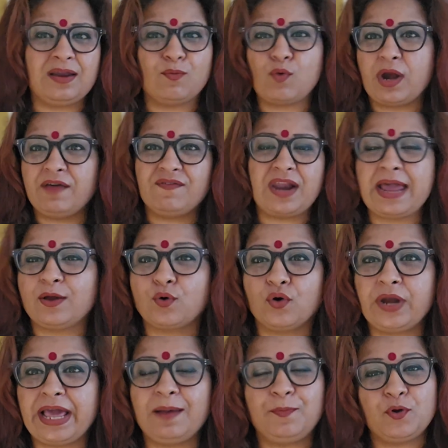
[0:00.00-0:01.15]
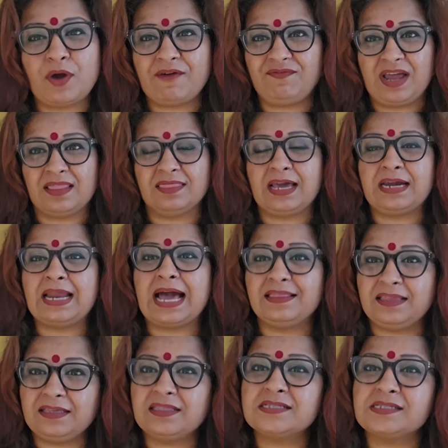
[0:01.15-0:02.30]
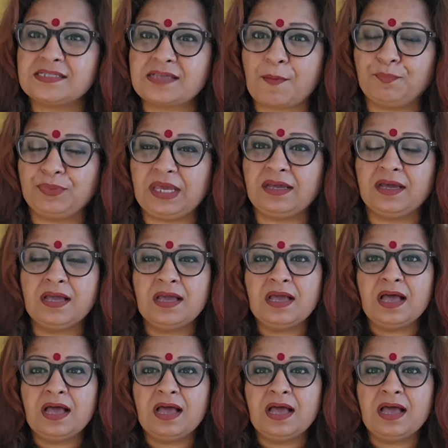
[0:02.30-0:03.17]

whatever I could help you, I've done that. I think this is something...